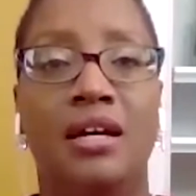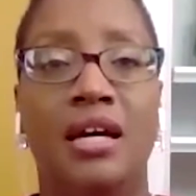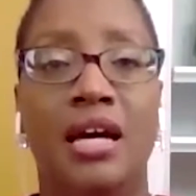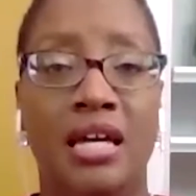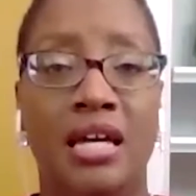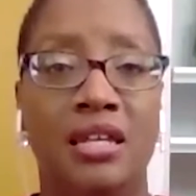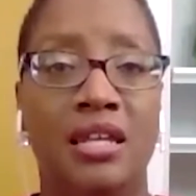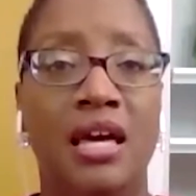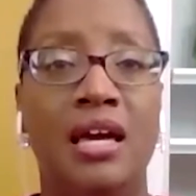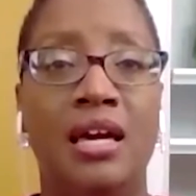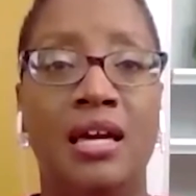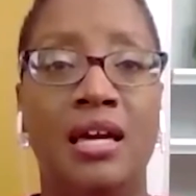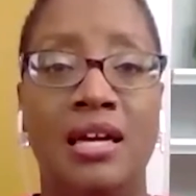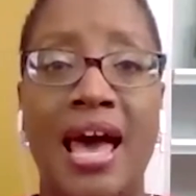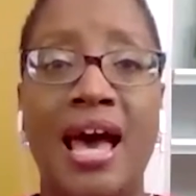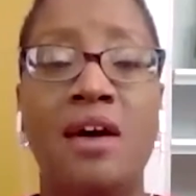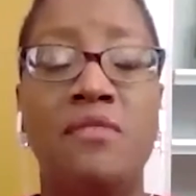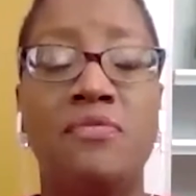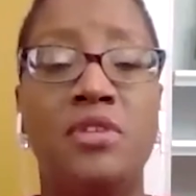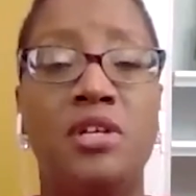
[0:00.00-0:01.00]
and they
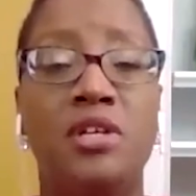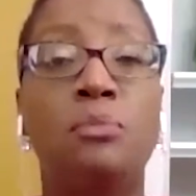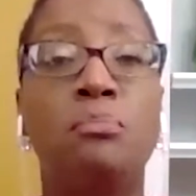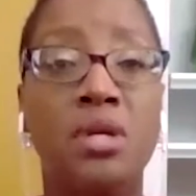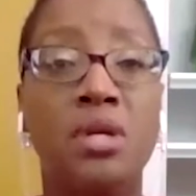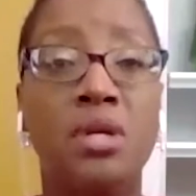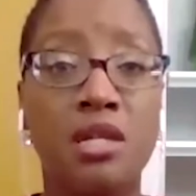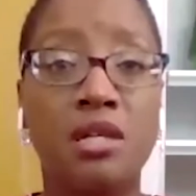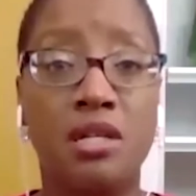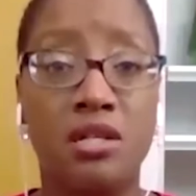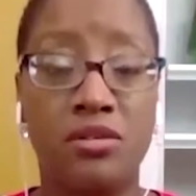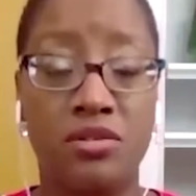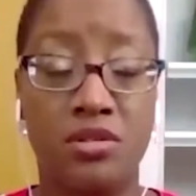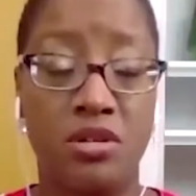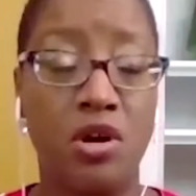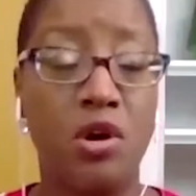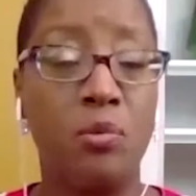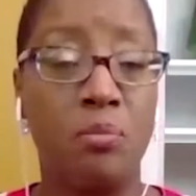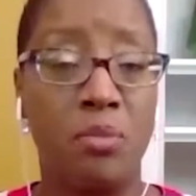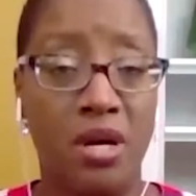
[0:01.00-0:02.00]
have the ability
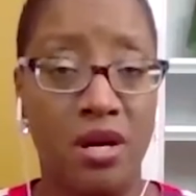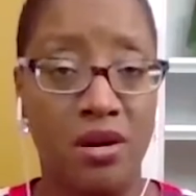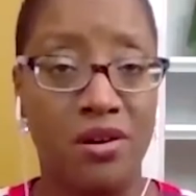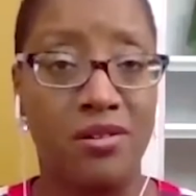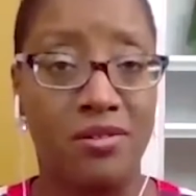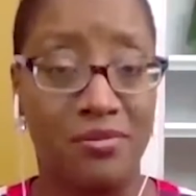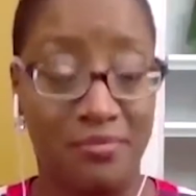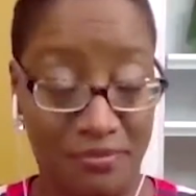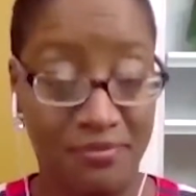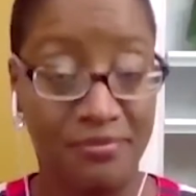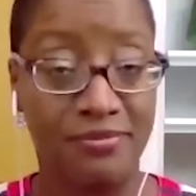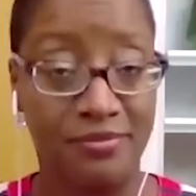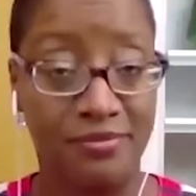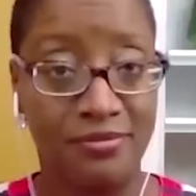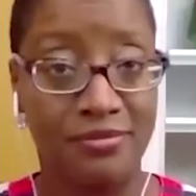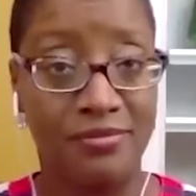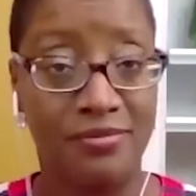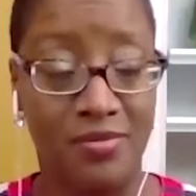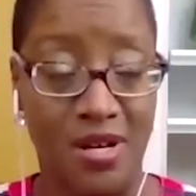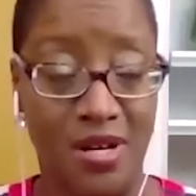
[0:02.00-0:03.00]
to know better,
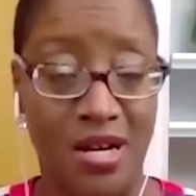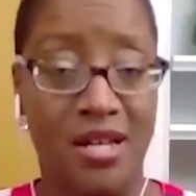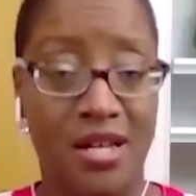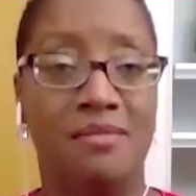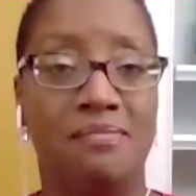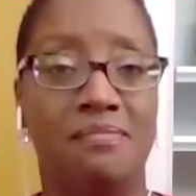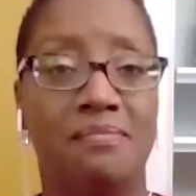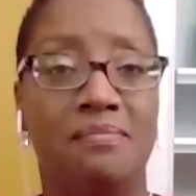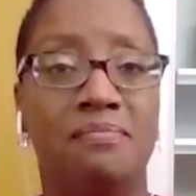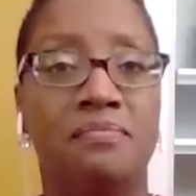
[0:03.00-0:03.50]
right?